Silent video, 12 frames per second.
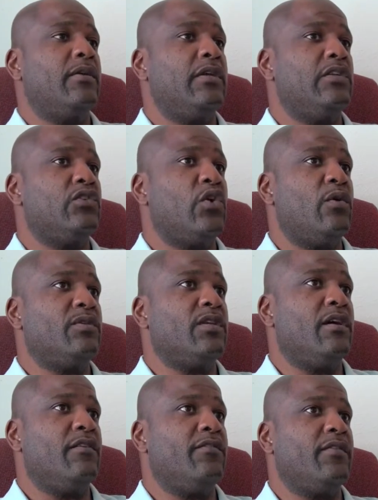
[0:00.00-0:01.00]
in terms
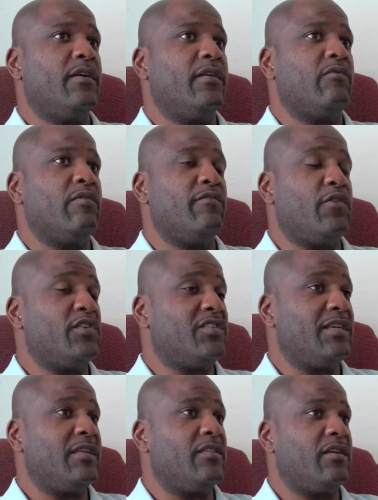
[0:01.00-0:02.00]
of
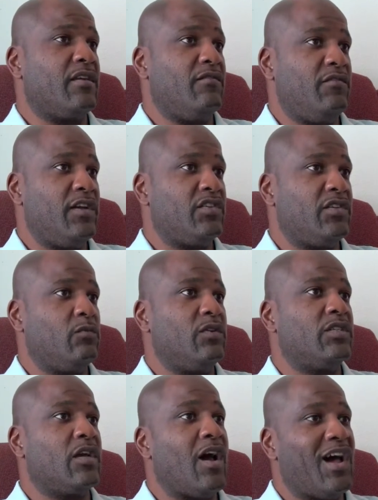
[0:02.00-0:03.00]
reversing the conviction
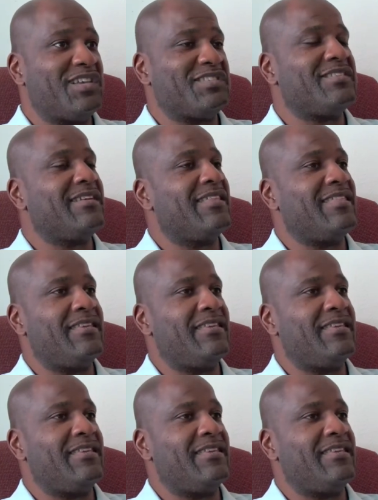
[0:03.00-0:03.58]
which caused